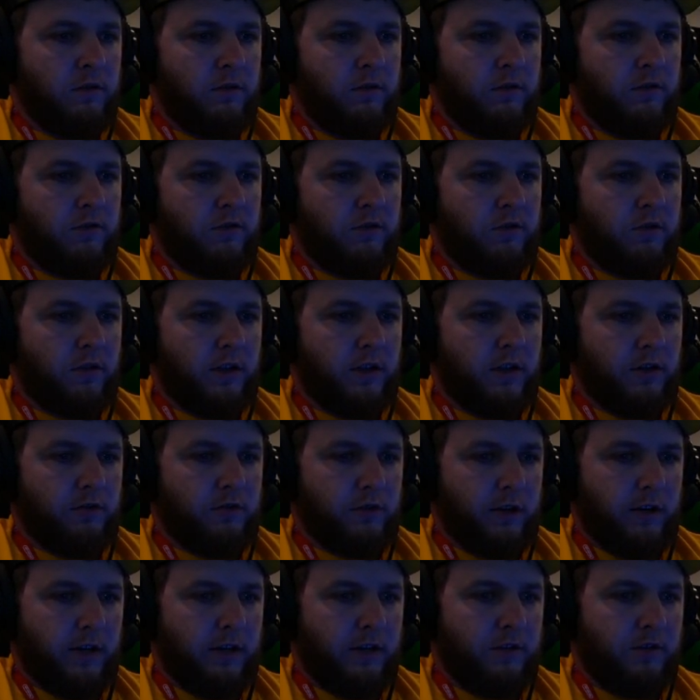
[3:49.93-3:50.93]
So like
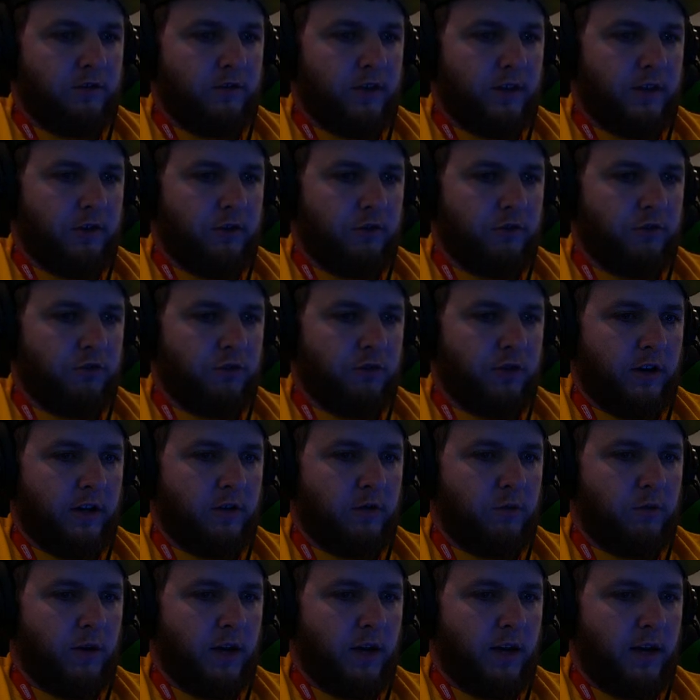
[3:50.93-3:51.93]
green is like your
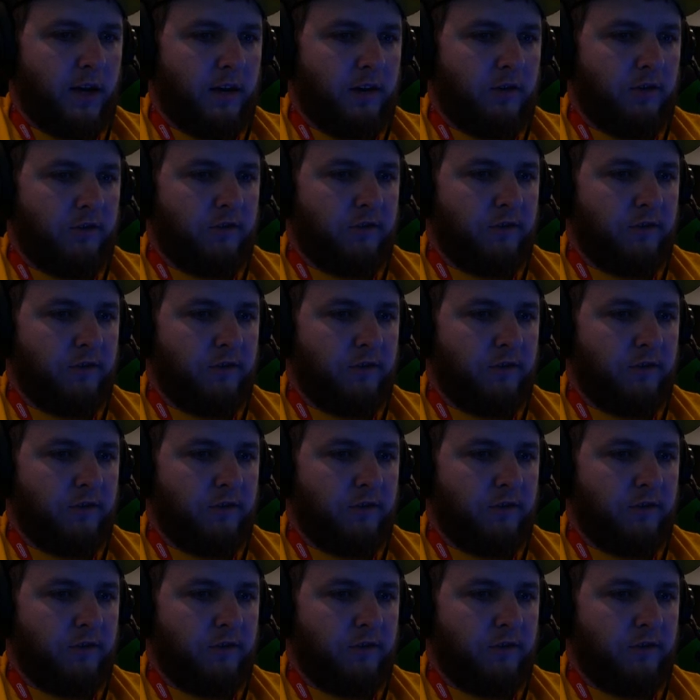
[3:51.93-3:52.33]
straightaways.